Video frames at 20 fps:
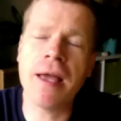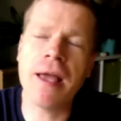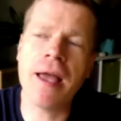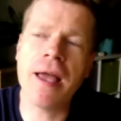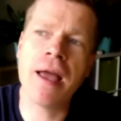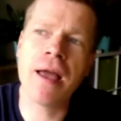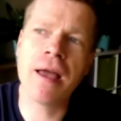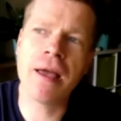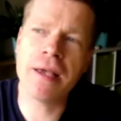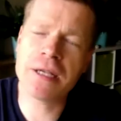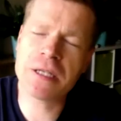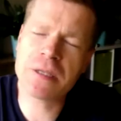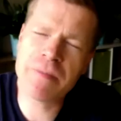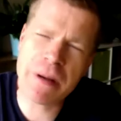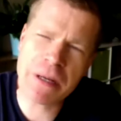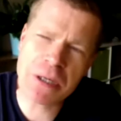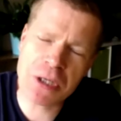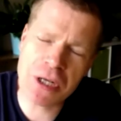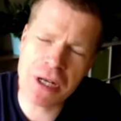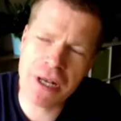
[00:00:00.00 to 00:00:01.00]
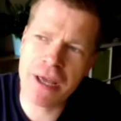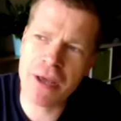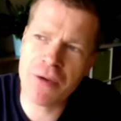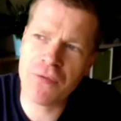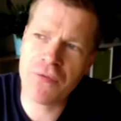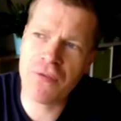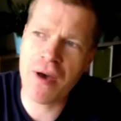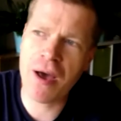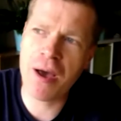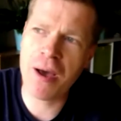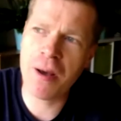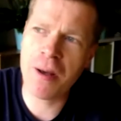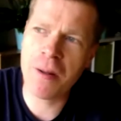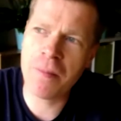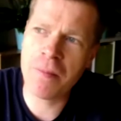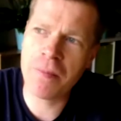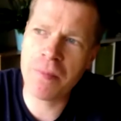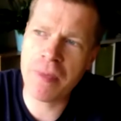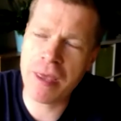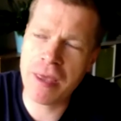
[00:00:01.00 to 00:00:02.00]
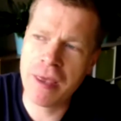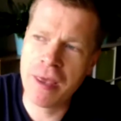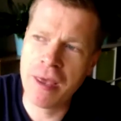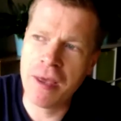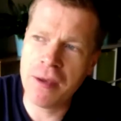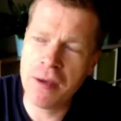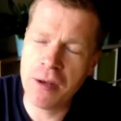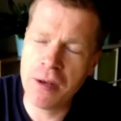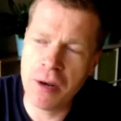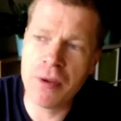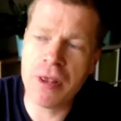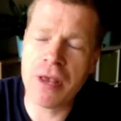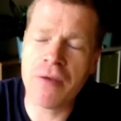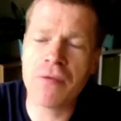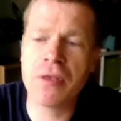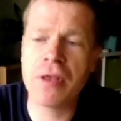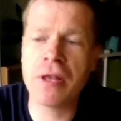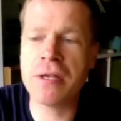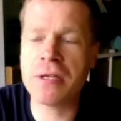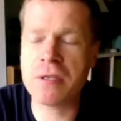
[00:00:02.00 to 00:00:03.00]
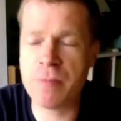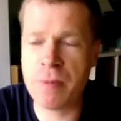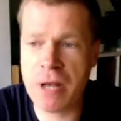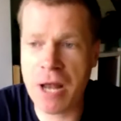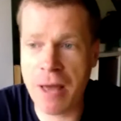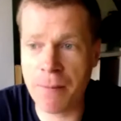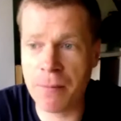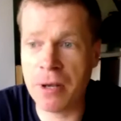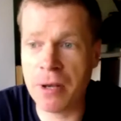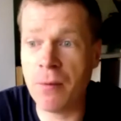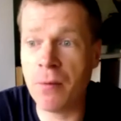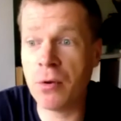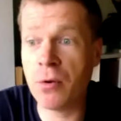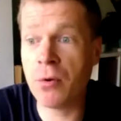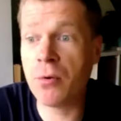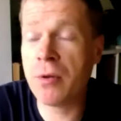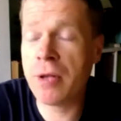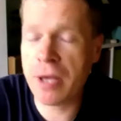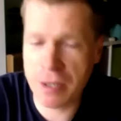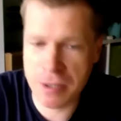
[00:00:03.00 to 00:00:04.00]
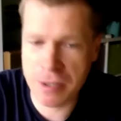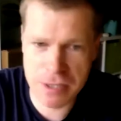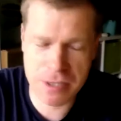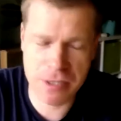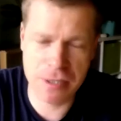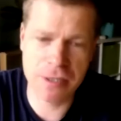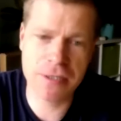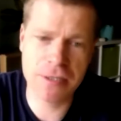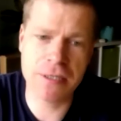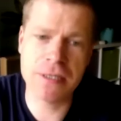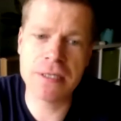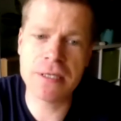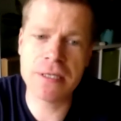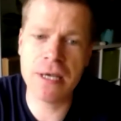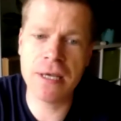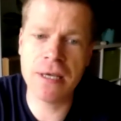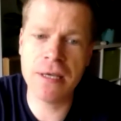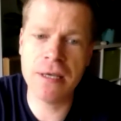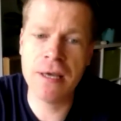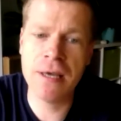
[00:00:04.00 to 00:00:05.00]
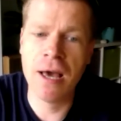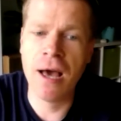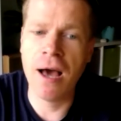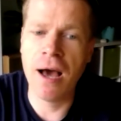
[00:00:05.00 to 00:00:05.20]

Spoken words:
especially if, with everything that's been happening, with all the uncertainty,